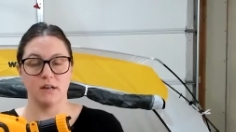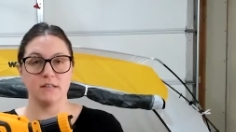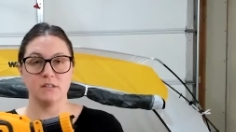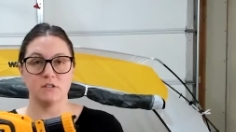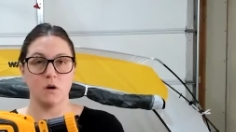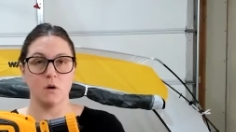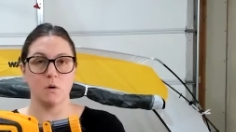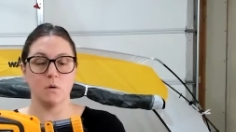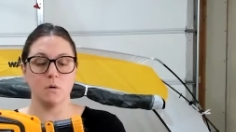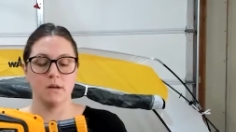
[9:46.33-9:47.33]
and
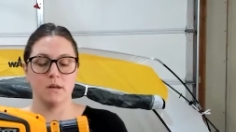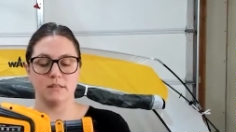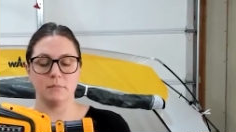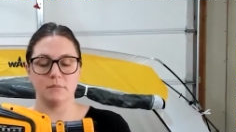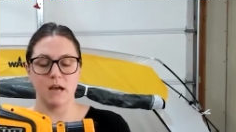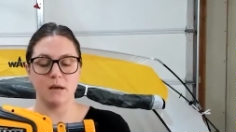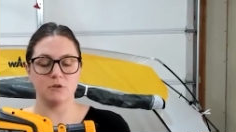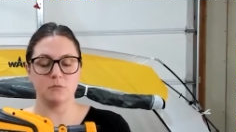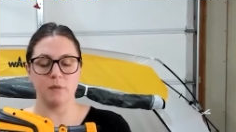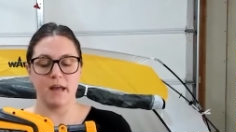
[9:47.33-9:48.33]
so
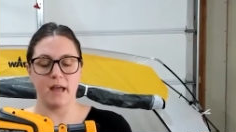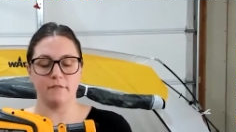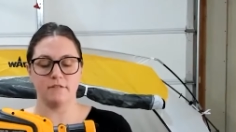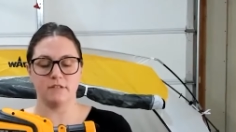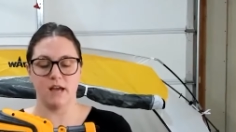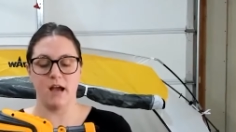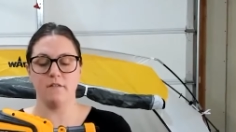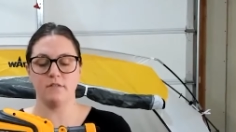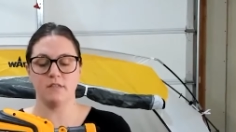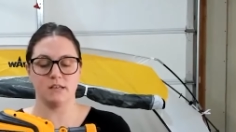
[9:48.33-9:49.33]
sometimes you might have to
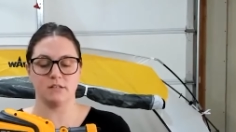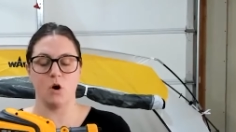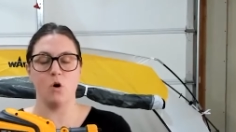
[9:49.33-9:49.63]
have this